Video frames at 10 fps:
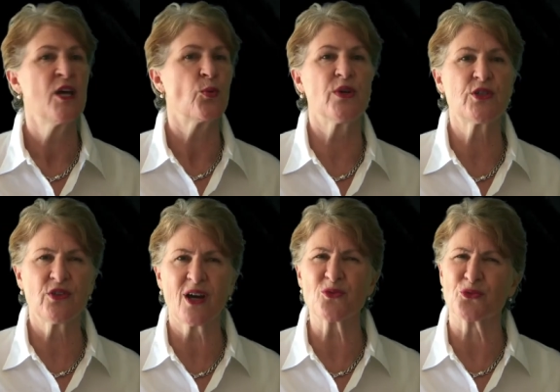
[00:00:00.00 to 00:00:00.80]
We do
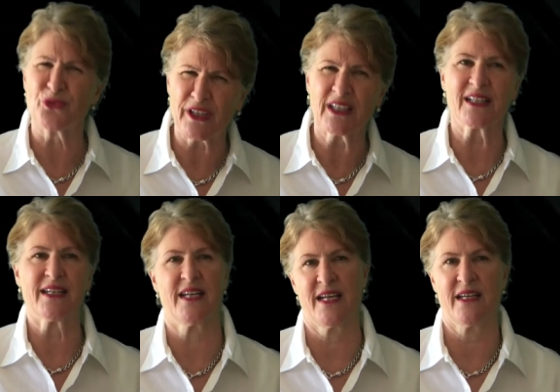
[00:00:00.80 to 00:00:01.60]
not really
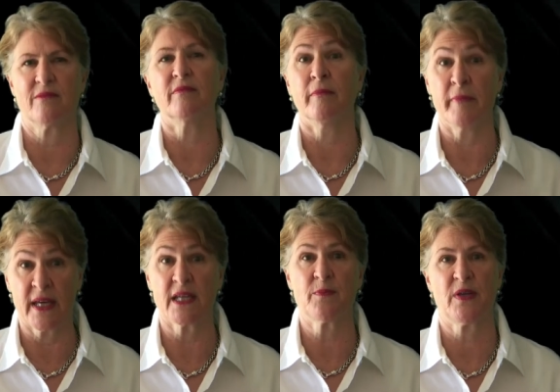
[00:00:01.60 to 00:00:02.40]
need
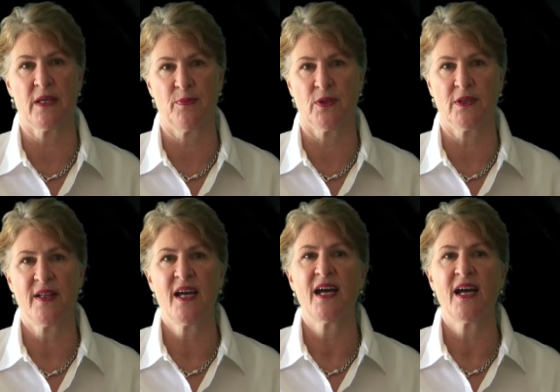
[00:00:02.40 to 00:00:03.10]
many people.